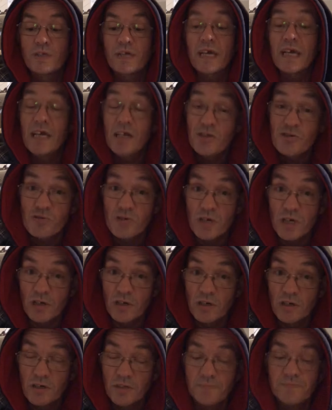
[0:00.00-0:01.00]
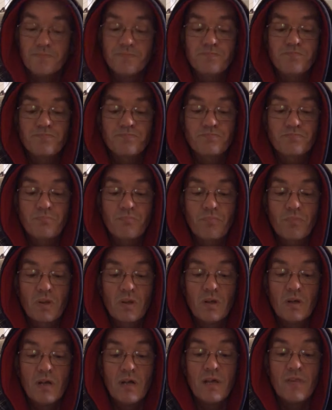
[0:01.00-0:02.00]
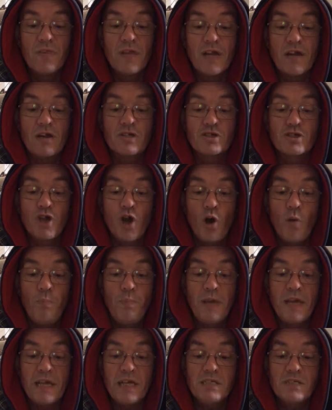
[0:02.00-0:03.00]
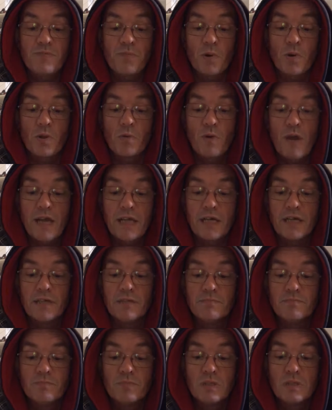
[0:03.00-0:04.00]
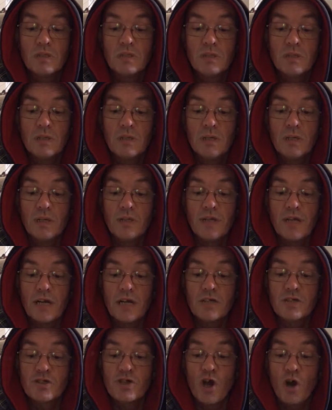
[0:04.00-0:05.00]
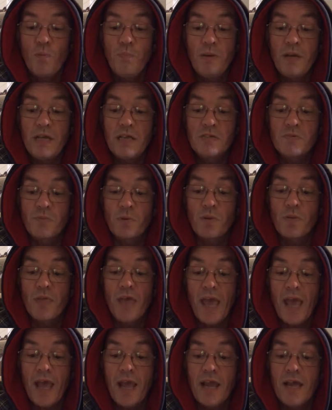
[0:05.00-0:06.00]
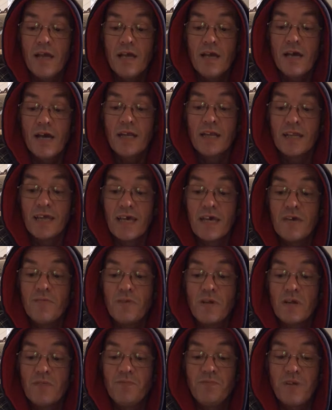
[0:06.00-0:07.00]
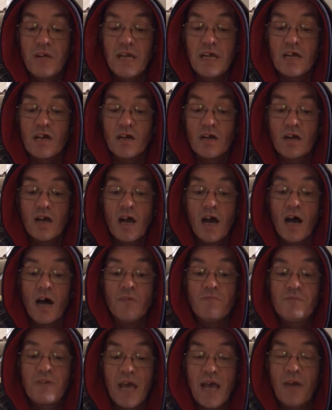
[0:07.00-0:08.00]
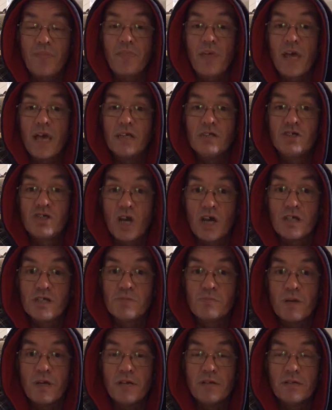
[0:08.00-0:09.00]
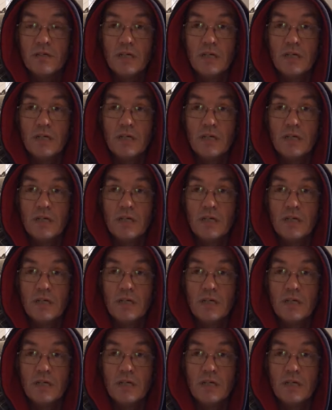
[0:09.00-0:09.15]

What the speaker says: Israel, there is no peace for the wicked. There is no peace for they live in fear of death and judgment.